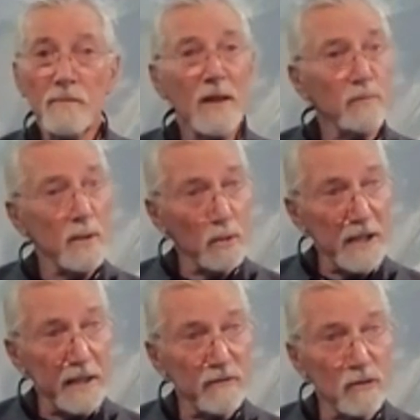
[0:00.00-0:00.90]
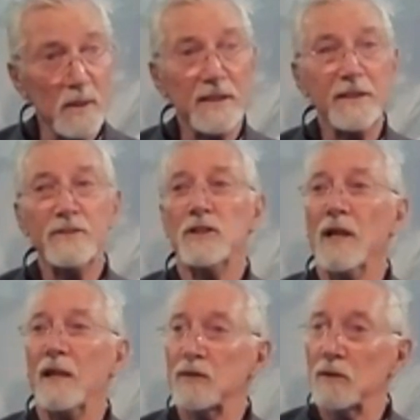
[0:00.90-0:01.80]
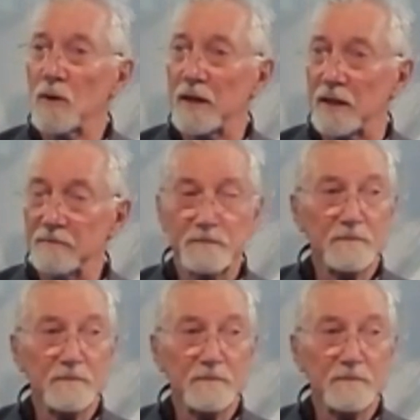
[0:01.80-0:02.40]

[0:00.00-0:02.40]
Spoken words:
If people gave her money, she gave it away.